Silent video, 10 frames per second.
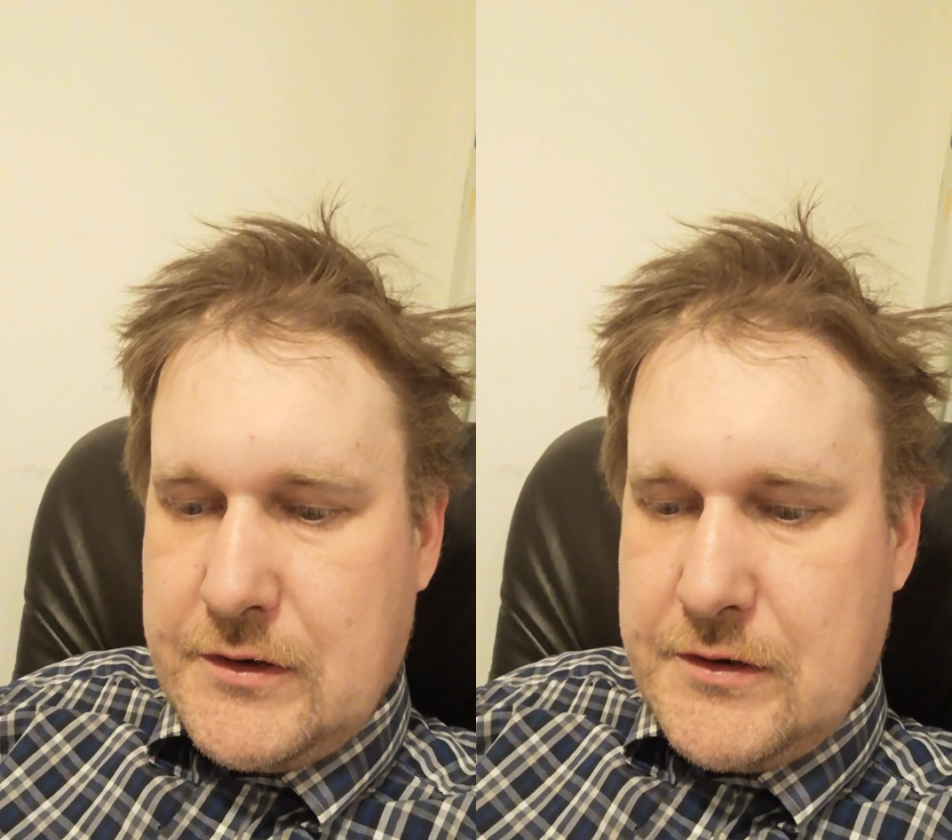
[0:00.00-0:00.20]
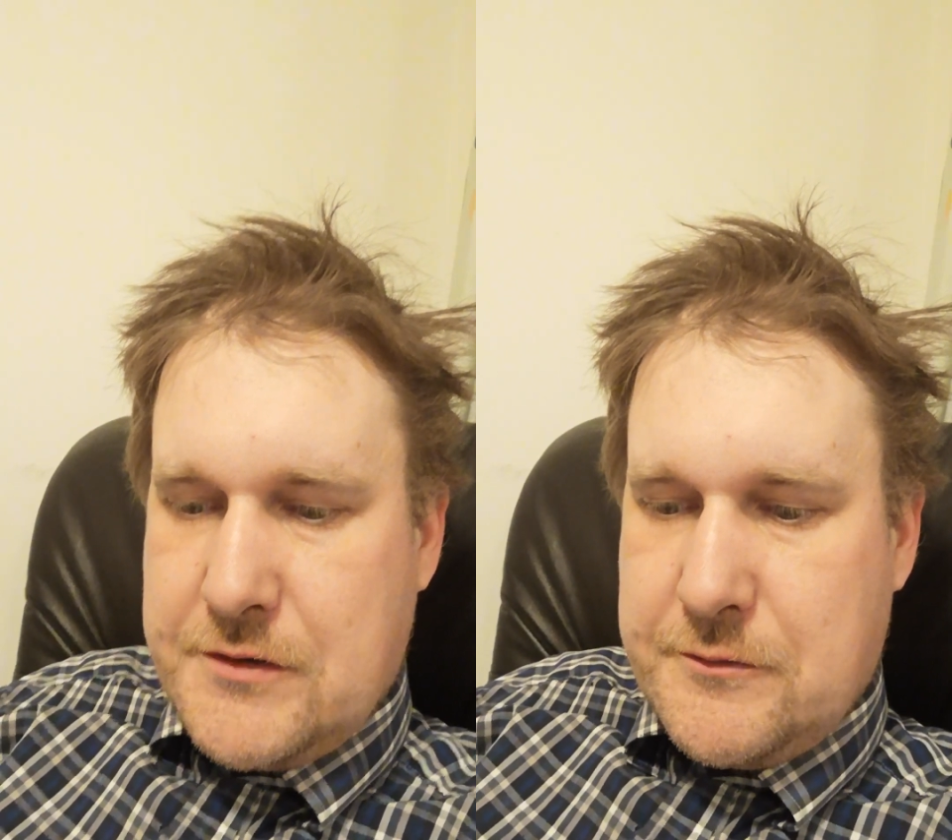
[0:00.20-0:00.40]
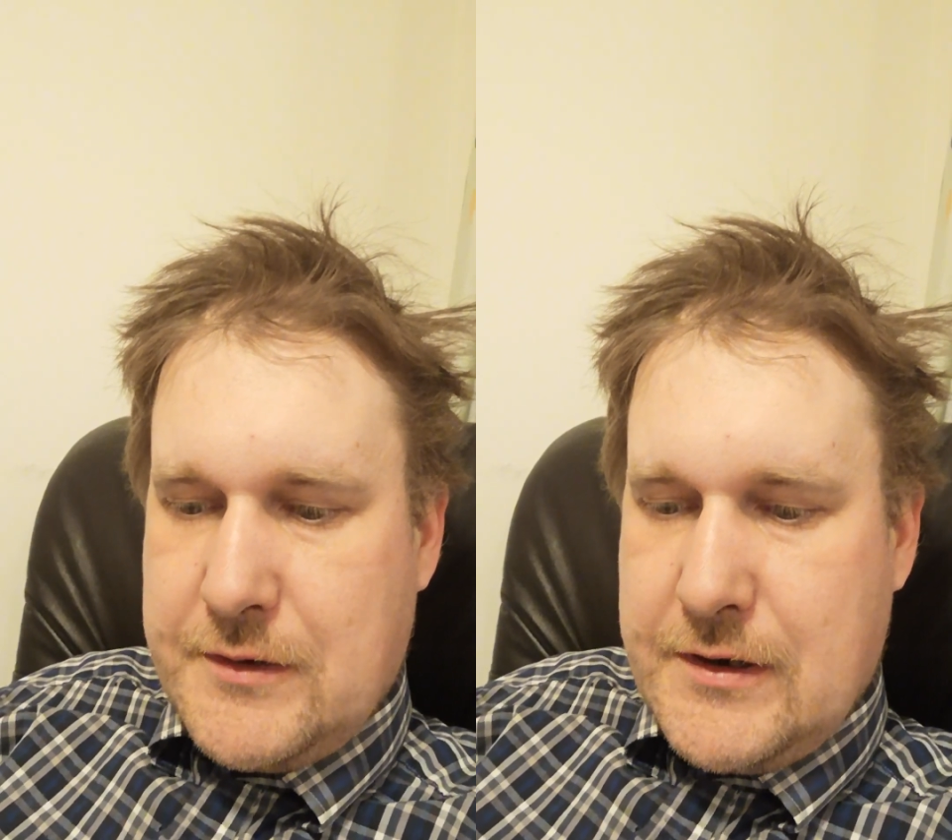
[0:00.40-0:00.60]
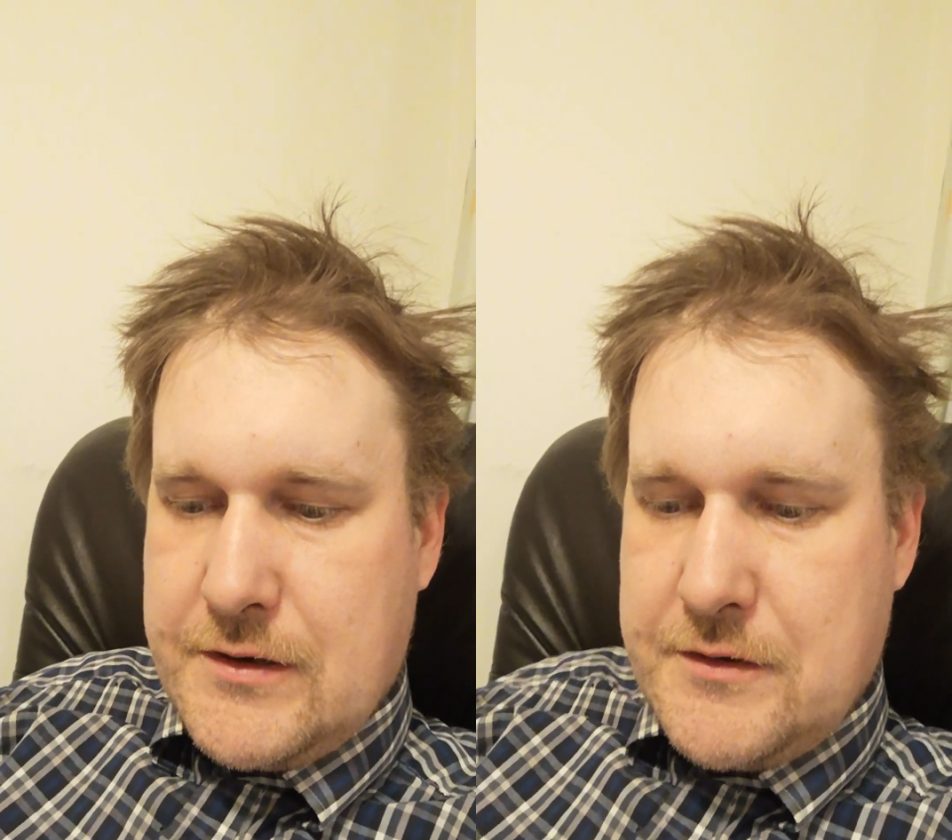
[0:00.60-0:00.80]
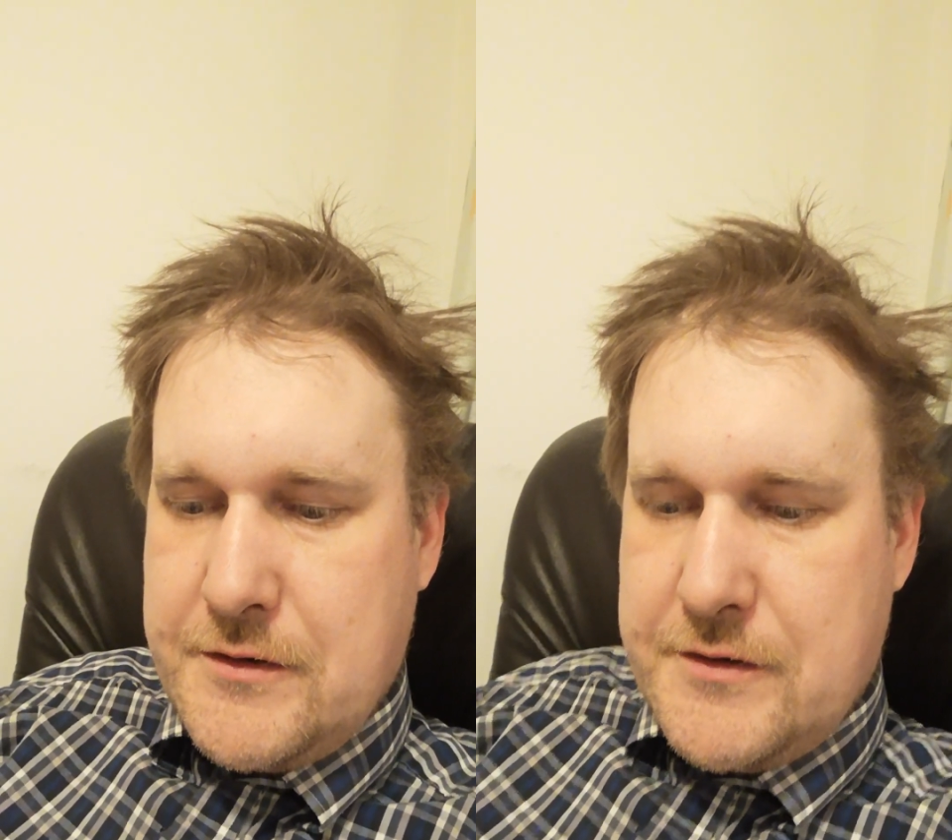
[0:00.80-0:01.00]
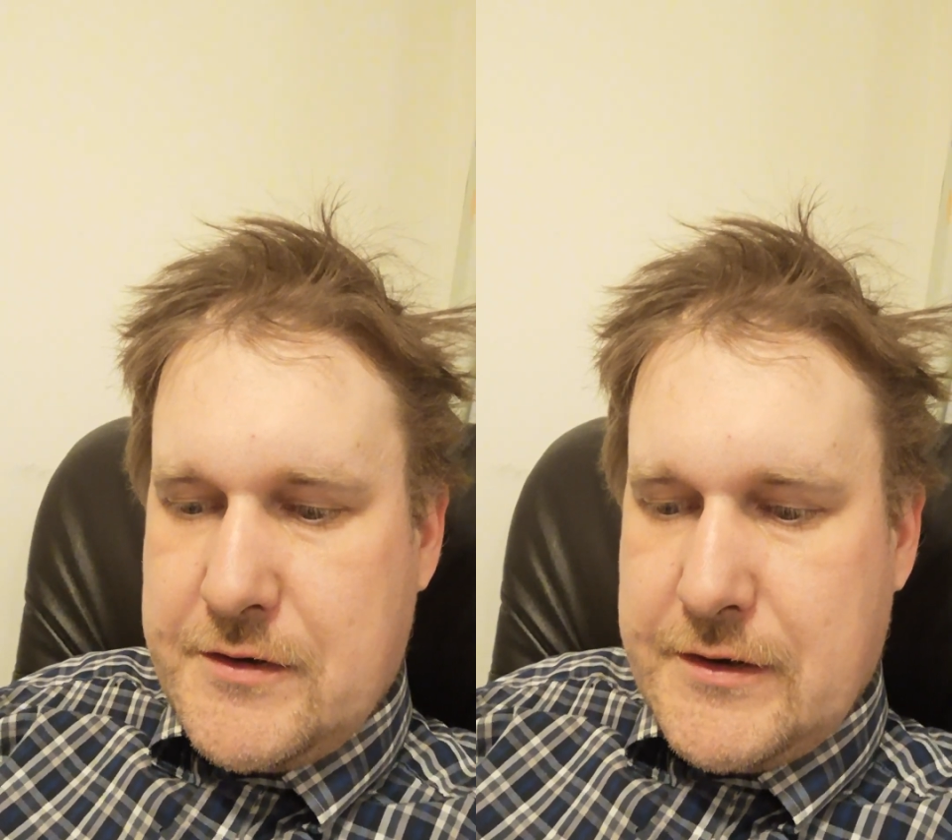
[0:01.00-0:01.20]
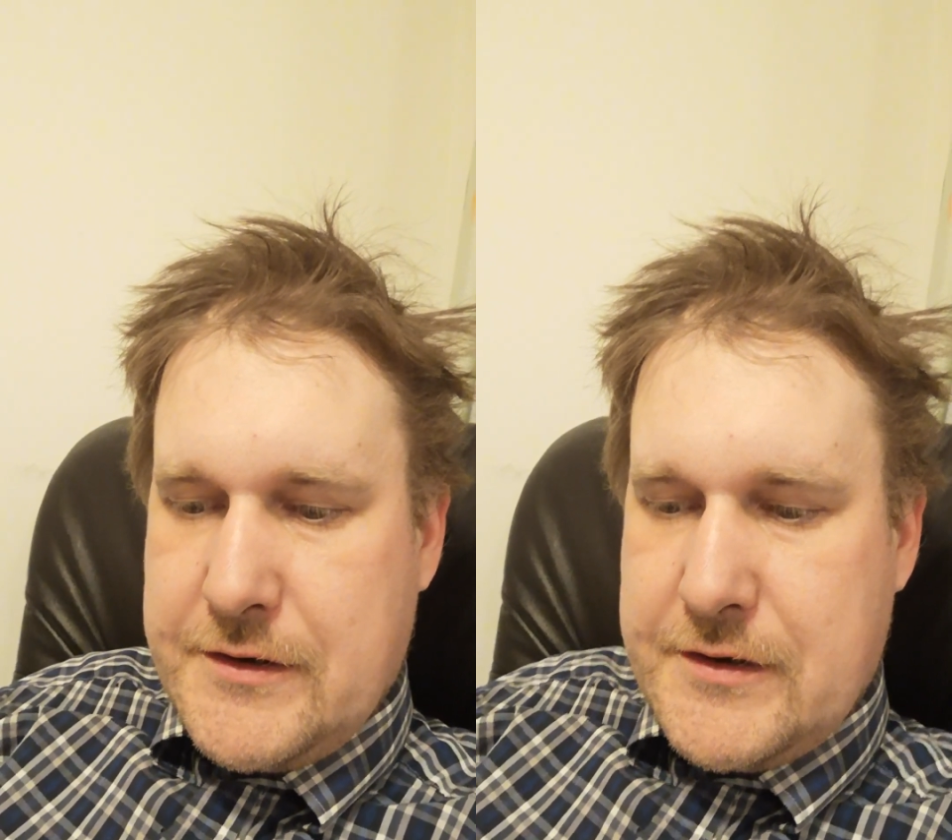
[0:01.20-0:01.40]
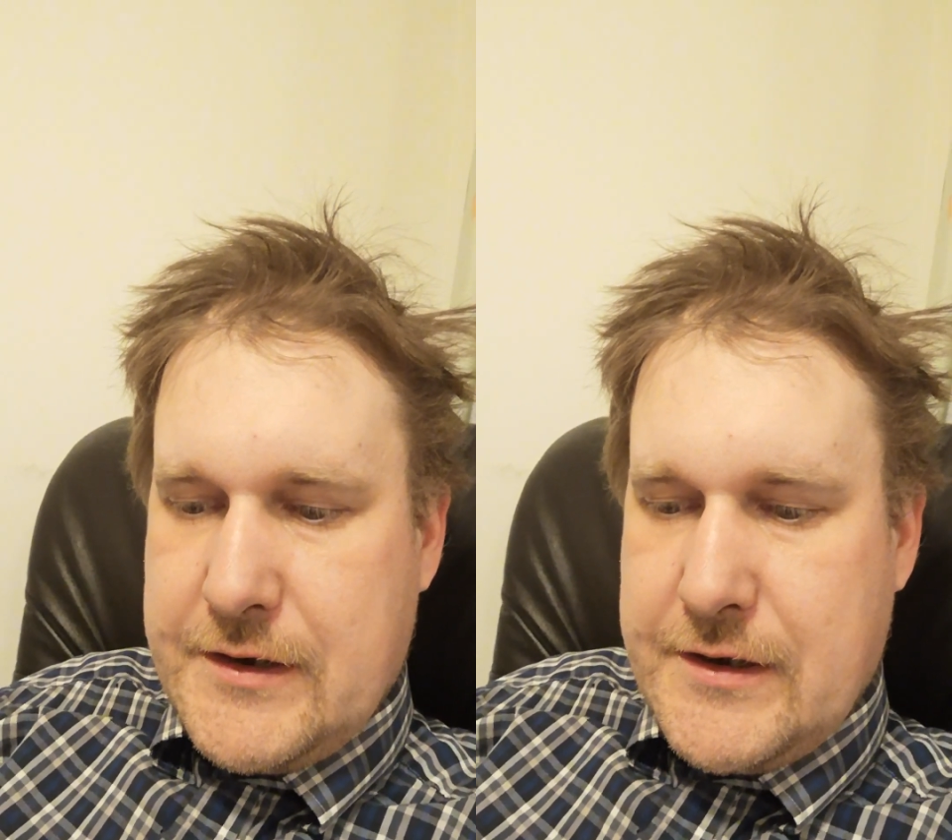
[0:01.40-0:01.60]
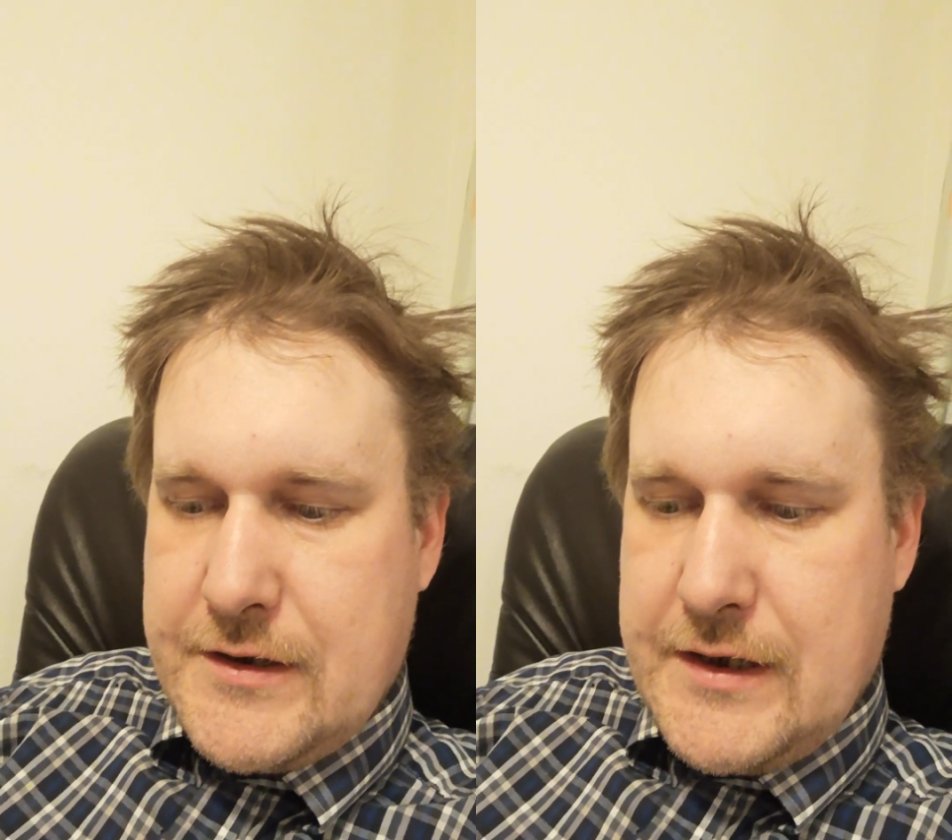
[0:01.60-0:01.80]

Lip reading: instructions such as